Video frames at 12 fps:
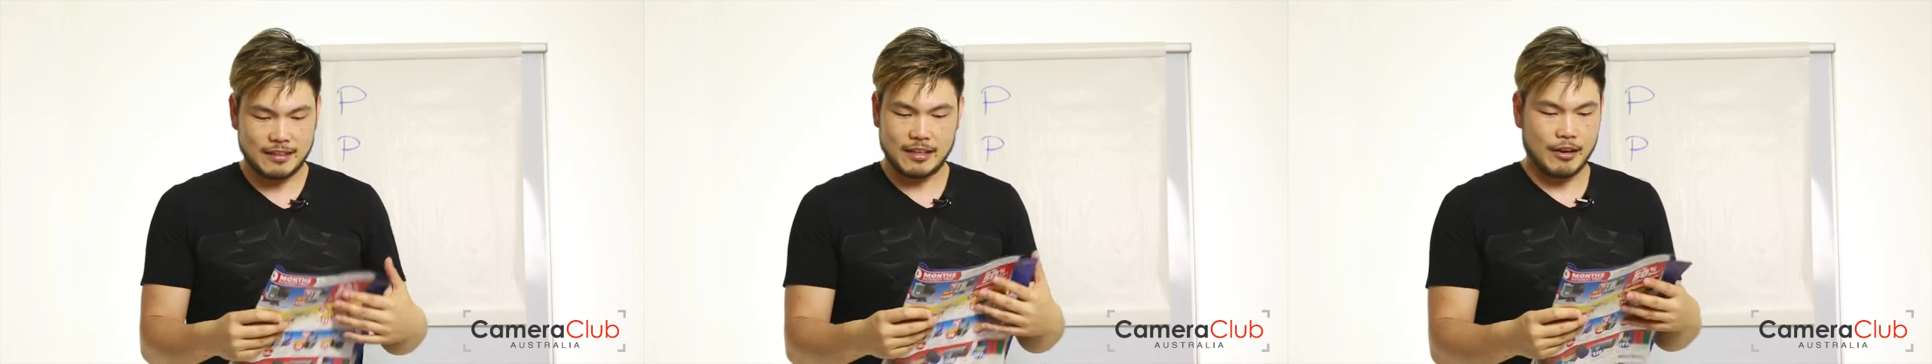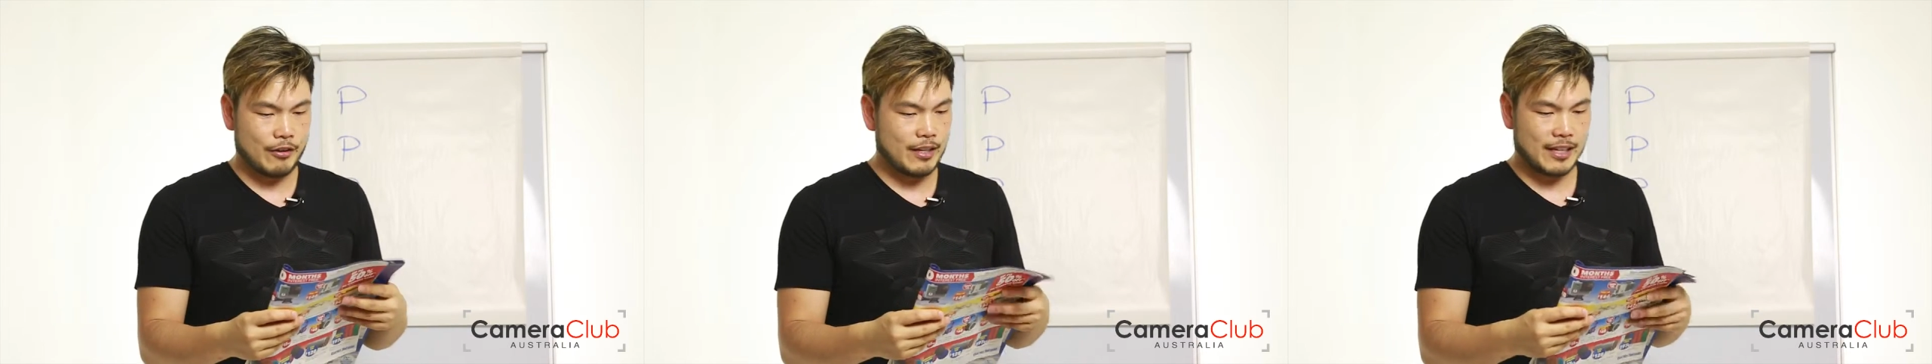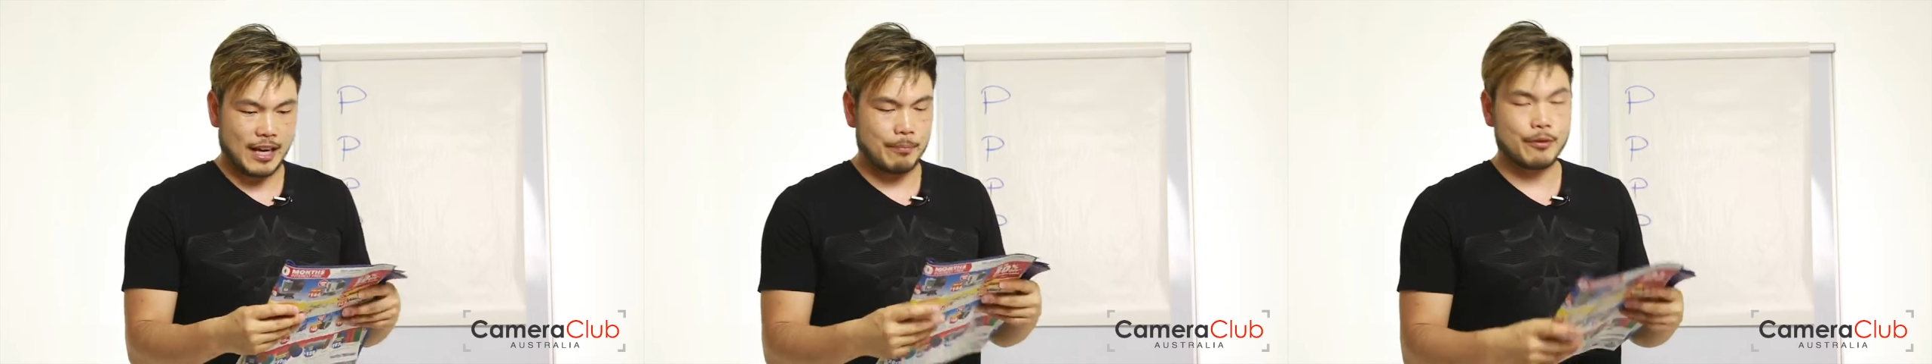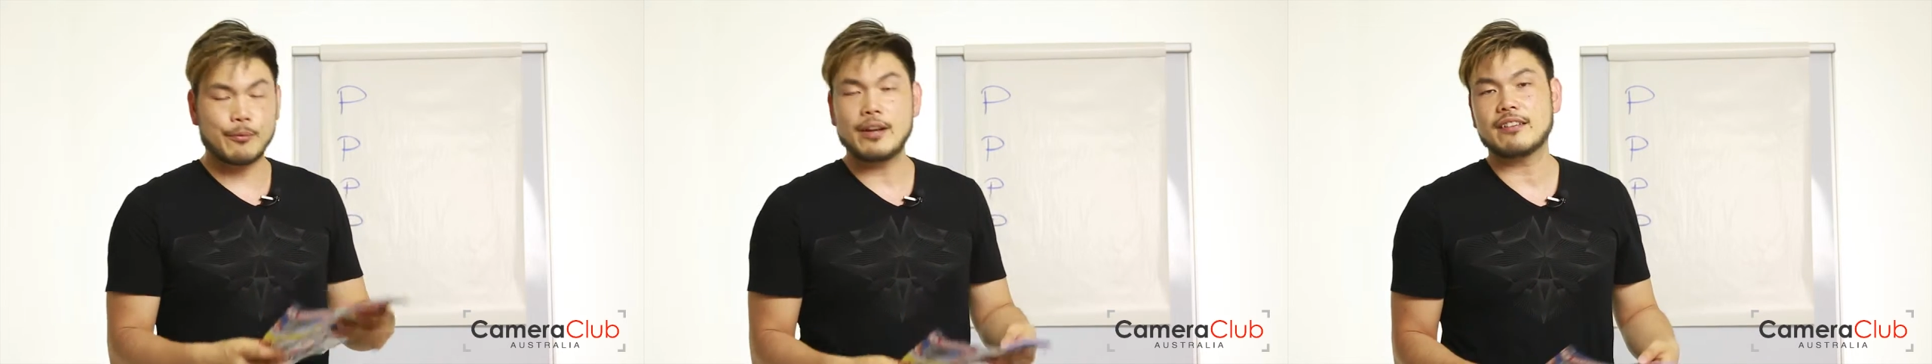only a couple
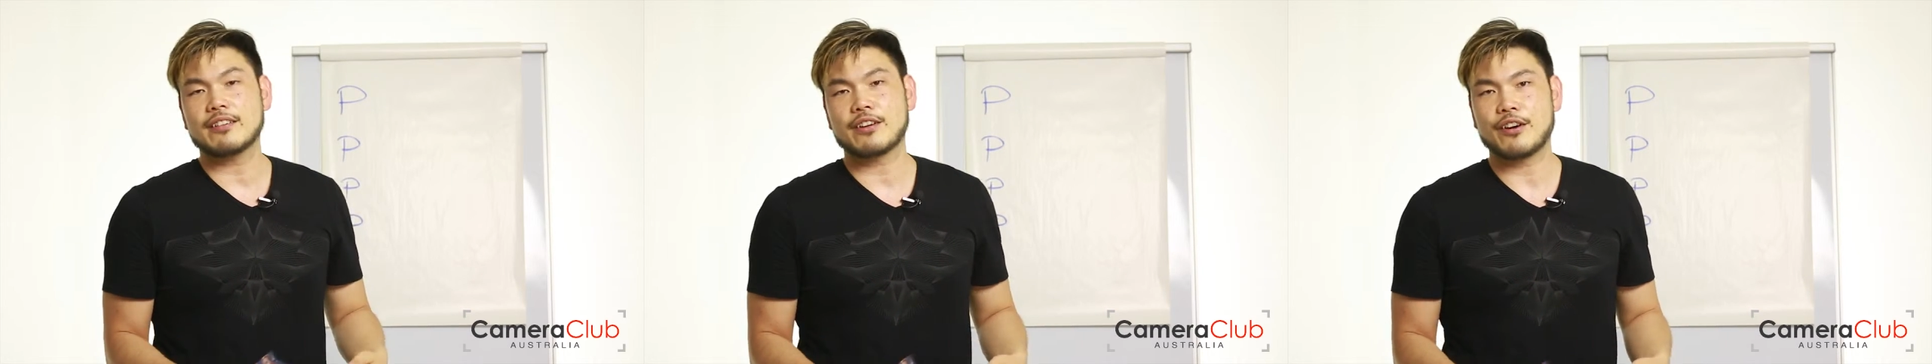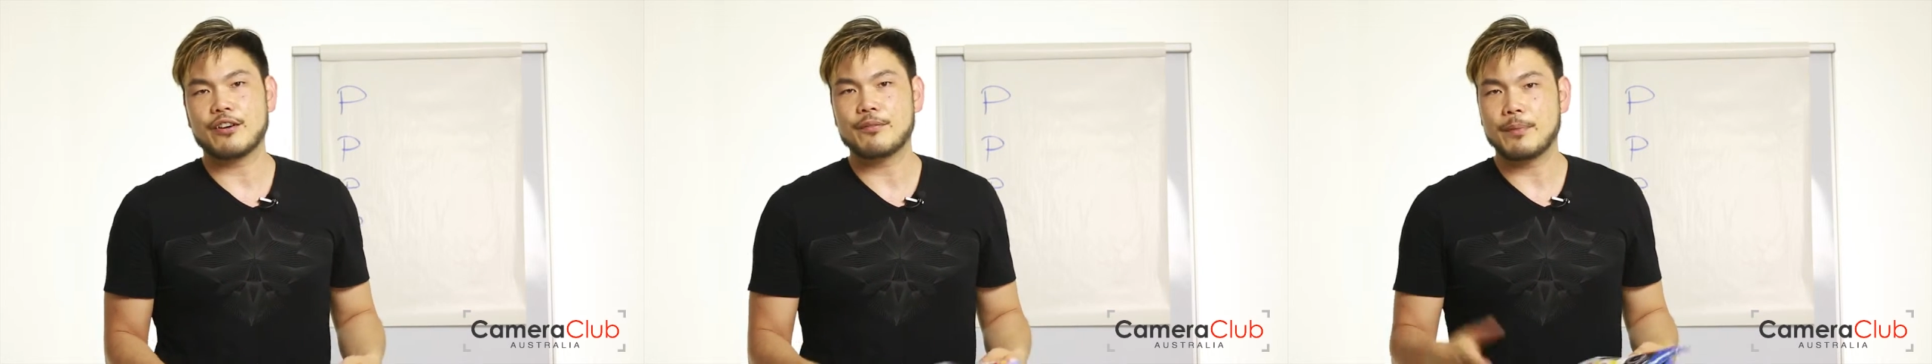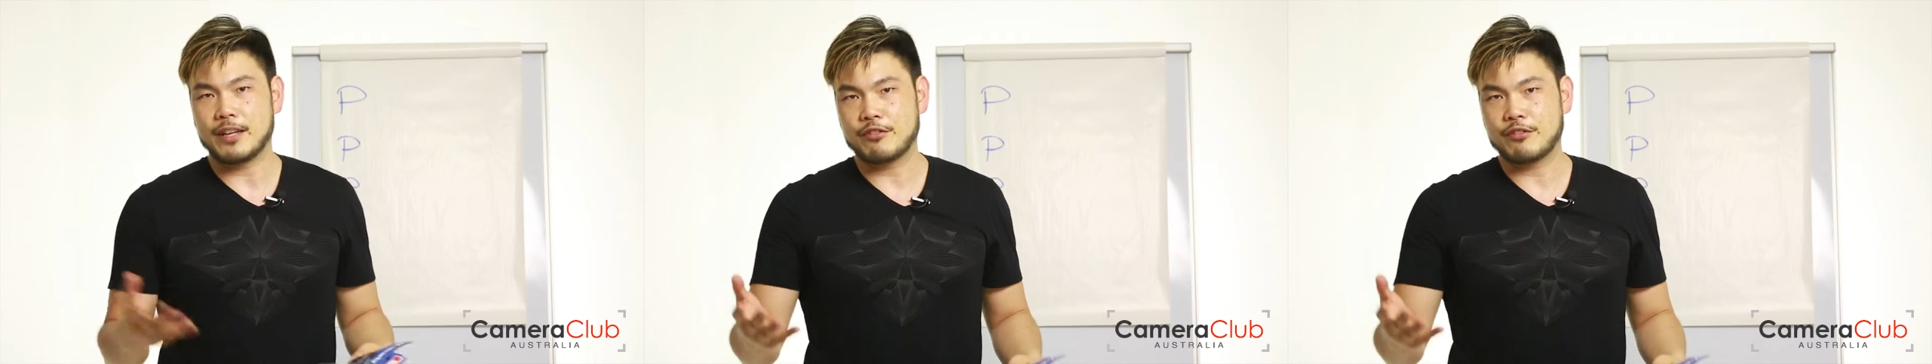of weeks ago, being